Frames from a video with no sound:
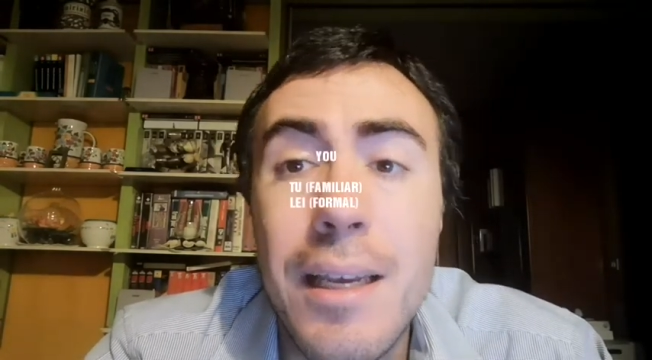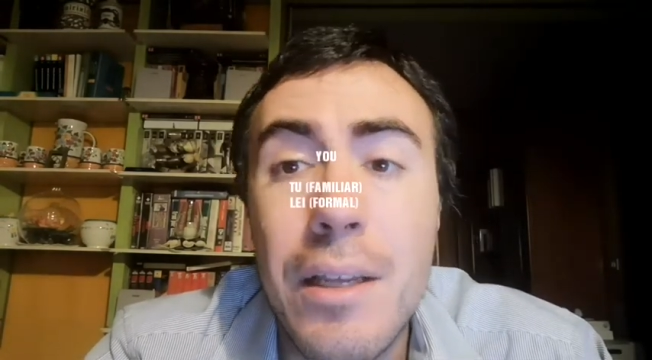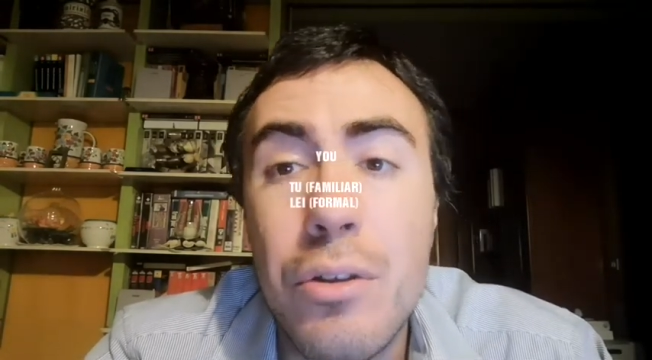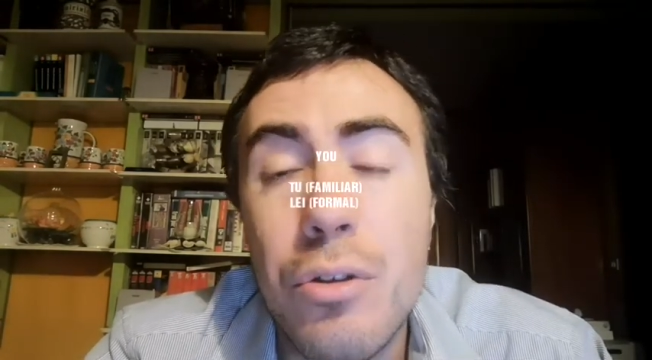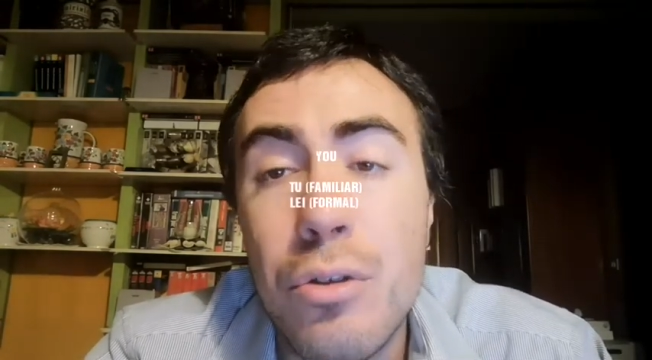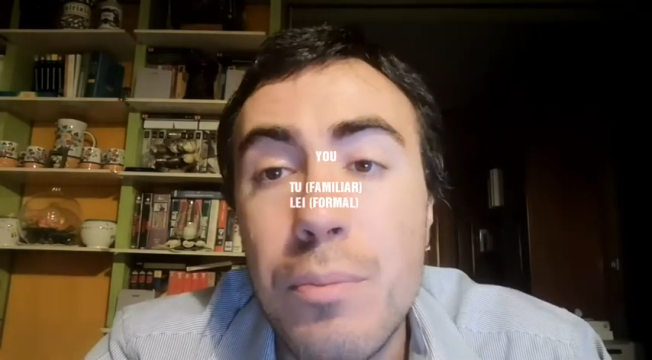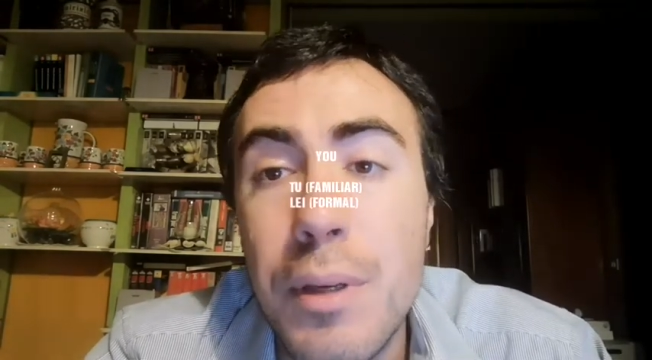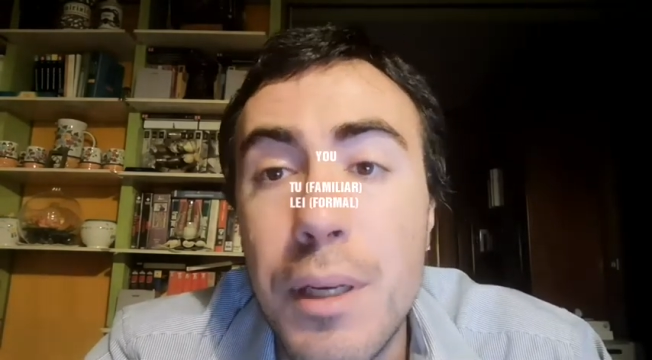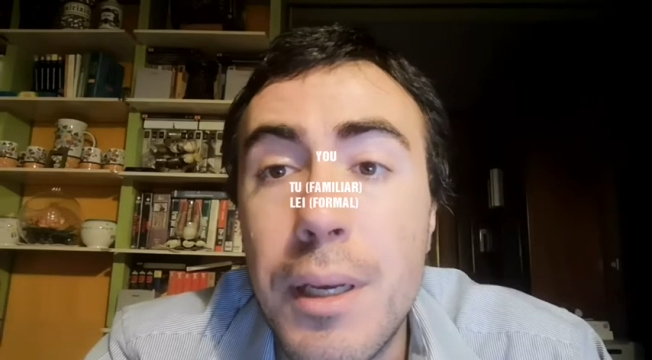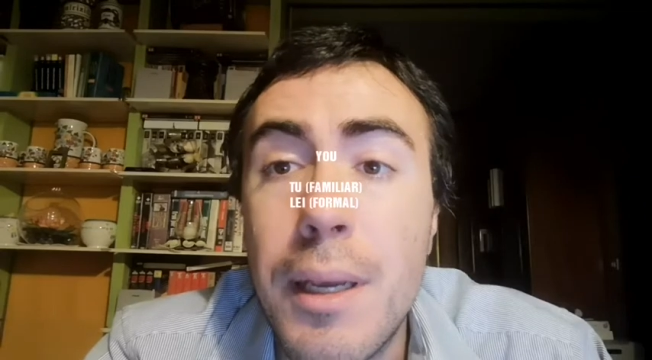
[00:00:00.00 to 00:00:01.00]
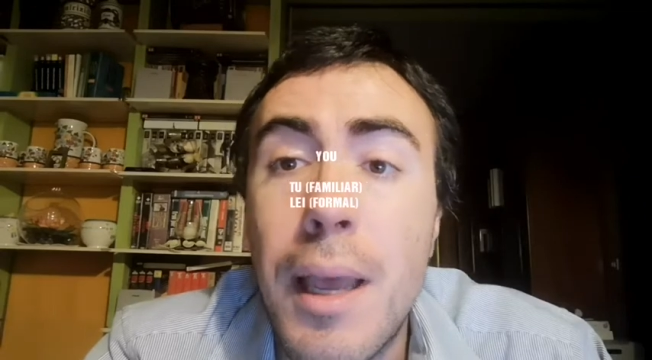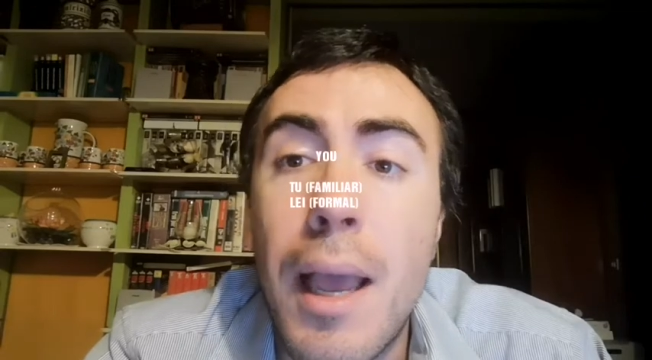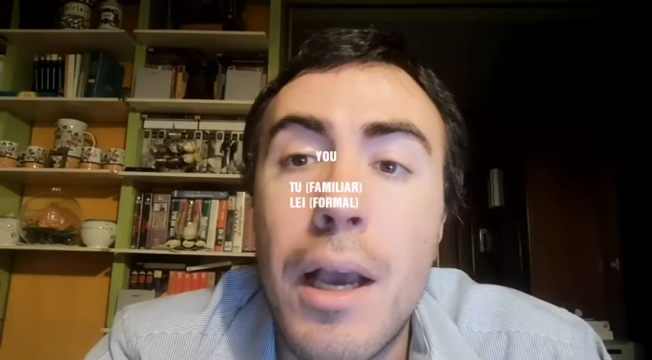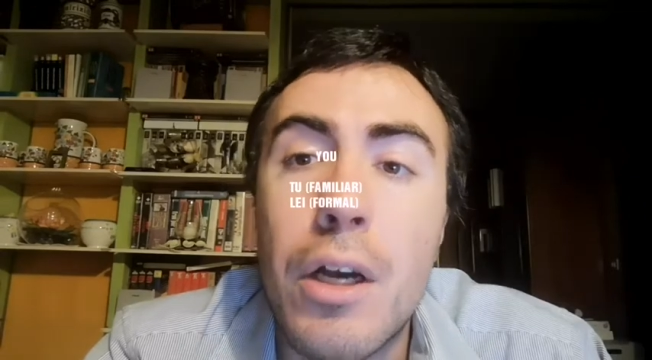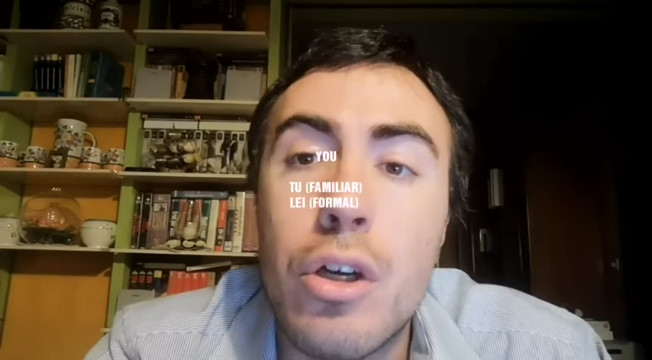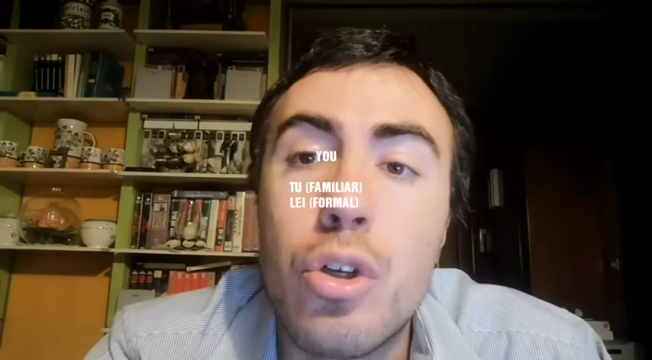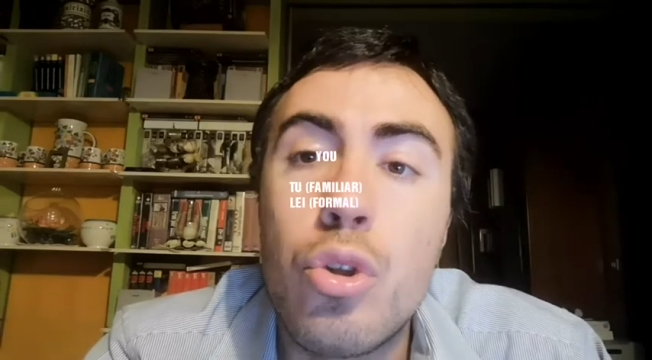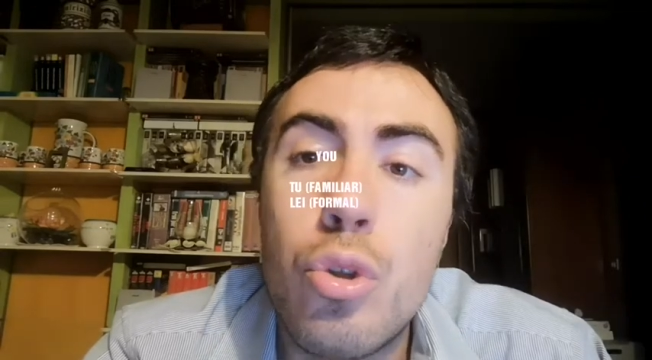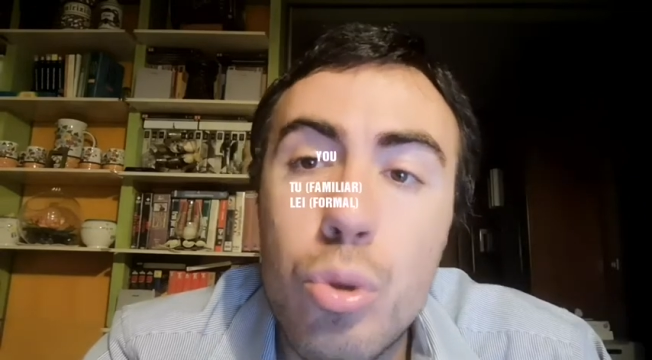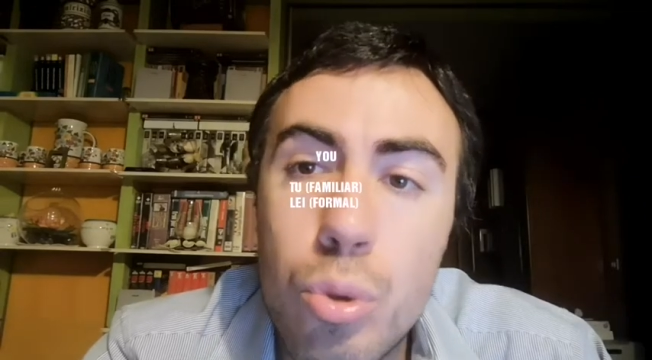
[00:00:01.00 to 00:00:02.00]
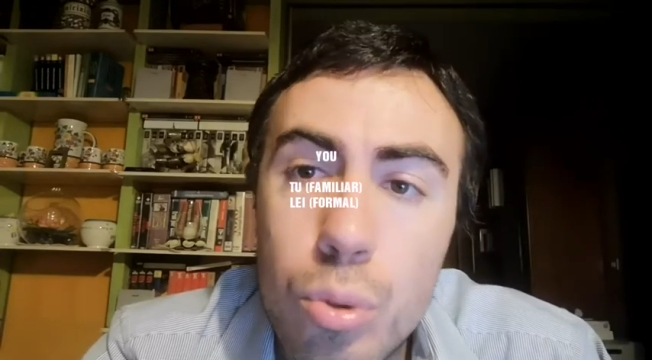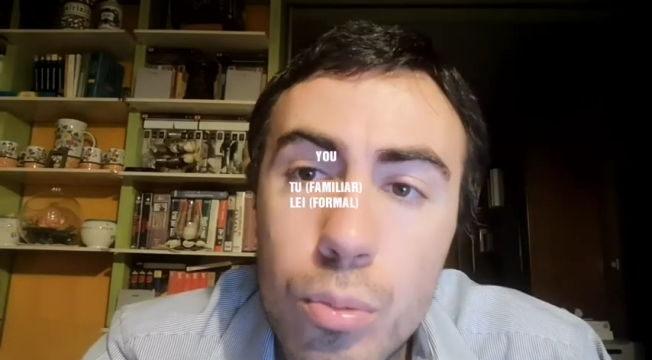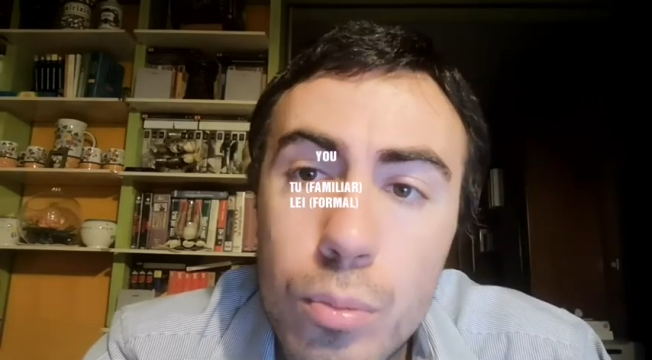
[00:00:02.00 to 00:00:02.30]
it could be tu